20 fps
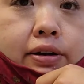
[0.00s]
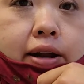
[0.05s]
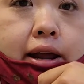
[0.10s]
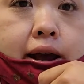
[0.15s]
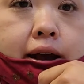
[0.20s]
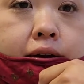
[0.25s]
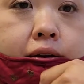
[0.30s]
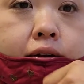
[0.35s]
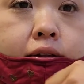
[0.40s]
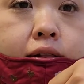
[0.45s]
an
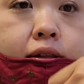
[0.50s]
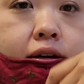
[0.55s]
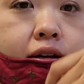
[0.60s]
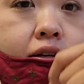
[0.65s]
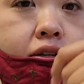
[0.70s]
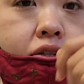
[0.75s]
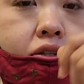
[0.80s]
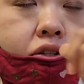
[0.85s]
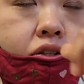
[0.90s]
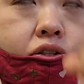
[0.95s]
hour
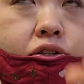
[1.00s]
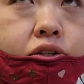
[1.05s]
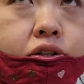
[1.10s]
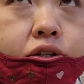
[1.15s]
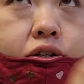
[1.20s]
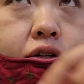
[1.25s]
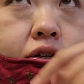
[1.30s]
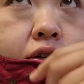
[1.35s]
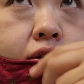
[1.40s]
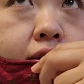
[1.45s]
lunch,
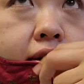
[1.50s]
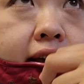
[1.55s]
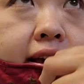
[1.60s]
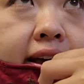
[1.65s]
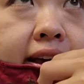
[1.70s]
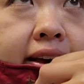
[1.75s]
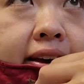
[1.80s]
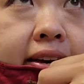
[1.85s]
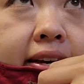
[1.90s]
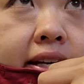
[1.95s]

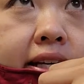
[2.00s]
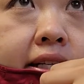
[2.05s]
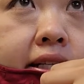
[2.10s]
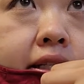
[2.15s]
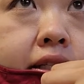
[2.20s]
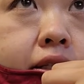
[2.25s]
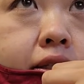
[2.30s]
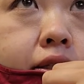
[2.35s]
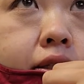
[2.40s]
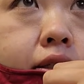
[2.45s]

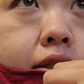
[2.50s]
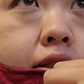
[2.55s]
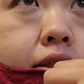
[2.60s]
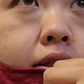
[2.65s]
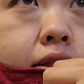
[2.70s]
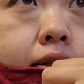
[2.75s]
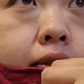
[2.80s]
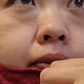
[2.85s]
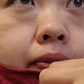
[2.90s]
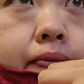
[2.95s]
and
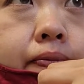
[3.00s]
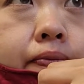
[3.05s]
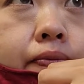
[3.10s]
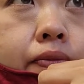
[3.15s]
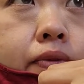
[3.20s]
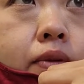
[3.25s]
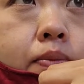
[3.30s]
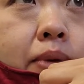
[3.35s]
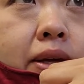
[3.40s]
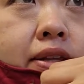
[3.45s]

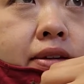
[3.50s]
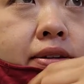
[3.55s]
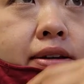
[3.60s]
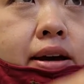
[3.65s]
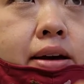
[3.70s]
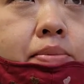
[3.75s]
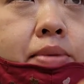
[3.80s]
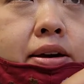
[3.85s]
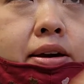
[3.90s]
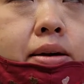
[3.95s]
by the
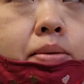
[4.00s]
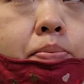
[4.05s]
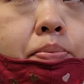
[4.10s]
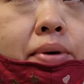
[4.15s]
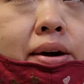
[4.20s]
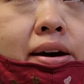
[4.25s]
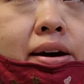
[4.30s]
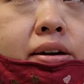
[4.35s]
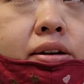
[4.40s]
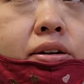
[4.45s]
time I get
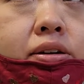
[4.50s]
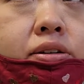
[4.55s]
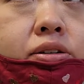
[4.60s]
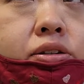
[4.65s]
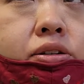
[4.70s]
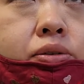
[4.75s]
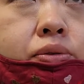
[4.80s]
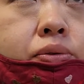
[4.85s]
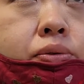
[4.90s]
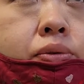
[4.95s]
back
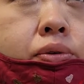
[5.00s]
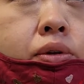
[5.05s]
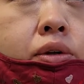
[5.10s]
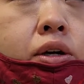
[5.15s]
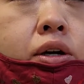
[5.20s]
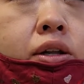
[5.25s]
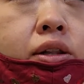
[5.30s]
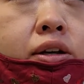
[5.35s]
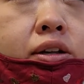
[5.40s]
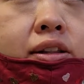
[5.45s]
into
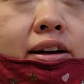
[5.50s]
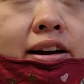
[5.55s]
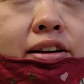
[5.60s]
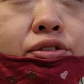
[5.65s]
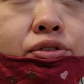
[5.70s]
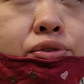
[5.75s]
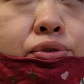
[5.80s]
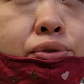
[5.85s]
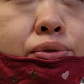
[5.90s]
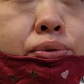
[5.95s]

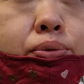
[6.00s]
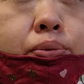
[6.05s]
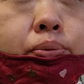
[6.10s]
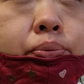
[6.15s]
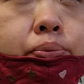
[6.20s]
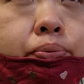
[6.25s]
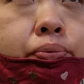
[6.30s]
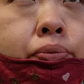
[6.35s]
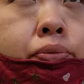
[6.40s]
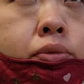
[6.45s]

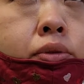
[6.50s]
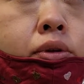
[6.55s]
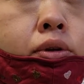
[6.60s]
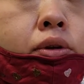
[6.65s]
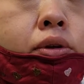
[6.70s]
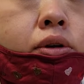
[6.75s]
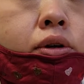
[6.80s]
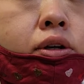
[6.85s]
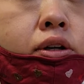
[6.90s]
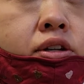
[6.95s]
classroom,
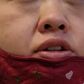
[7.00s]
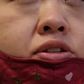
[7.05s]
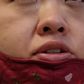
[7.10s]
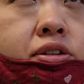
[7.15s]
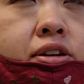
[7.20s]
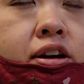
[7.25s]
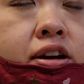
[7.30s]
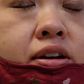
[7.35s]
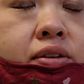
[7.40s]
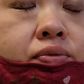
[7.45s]
it is
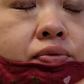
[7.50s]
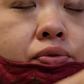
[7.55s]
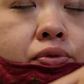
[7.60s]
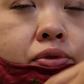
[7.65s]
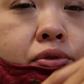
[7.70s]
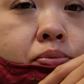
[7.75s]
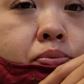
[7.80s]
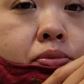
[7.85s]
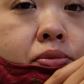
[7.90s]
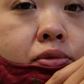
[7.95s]
time
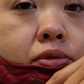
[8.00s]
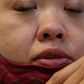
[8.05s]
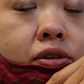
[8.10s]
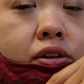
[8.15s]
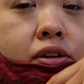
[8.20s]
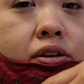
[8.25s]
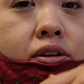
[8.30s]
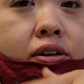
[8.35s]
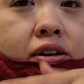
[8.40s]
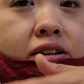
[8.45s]
for
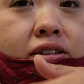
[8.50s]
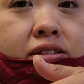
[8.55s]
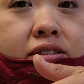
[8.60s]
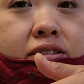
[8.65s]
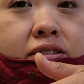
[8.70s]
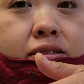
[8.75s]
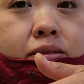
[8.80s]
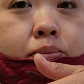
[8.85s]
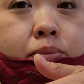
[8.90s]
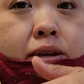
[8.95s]
us
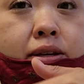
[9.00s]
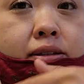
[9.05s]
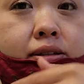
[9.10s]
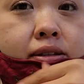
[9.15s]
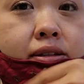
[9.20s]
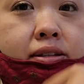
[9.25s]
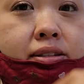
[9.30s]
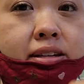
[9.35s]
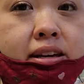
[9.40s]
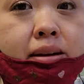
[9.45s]
to
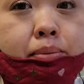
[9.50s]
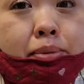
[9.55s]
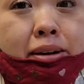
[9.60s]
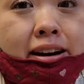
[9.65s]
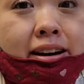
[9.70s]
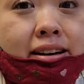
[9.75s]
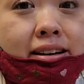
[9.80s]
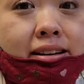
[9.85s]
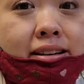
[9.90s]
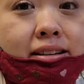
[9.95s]
basically say
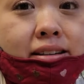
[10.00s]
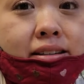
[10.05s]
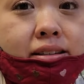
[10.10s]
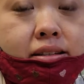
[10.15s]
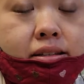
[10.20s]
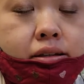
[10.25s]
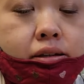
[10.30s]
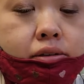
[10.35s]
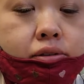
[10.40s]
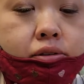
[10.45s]
goodbye.
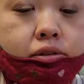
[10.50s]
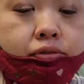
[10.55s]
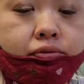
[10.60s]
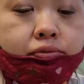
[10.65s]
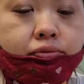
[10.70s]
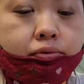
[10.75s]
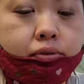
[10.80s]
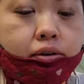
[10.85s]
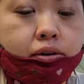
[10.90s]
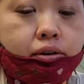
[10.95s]
So it's a
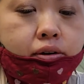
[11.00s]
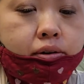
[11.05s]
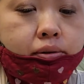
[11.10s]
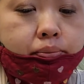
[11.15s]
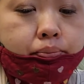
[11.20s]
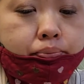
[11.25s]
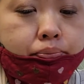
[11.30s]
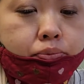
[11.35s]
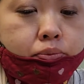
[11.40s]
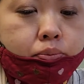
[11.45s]

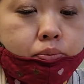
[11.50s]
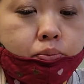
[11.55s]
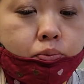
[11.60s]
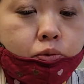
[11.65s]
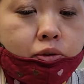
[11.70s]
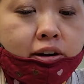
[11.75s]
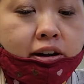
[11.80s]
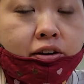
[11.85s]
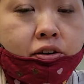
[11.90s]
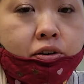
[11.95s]
um,
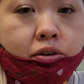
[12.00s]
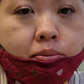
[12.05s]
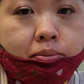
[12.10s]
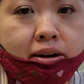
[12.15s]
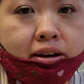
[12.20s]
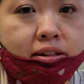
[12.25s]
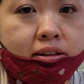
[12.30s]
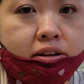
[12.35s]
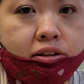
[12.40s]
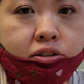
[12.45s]
when I go to
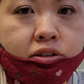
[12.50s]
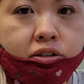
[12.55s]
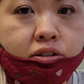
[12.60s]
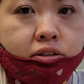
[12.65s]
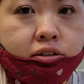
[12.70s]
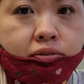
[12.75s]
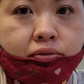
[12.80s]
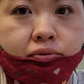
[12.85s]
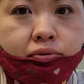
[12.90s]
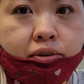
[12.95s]
my lunch, it's
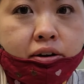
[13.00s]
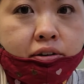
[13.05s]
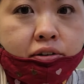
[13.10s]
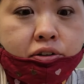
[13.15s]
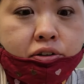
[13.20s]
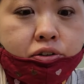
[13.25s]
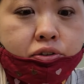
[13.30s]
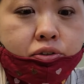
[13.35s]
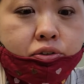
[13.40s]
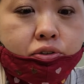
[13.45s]
a
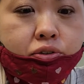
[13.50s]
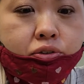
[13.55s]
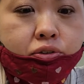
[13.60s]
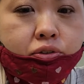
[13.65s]
very sh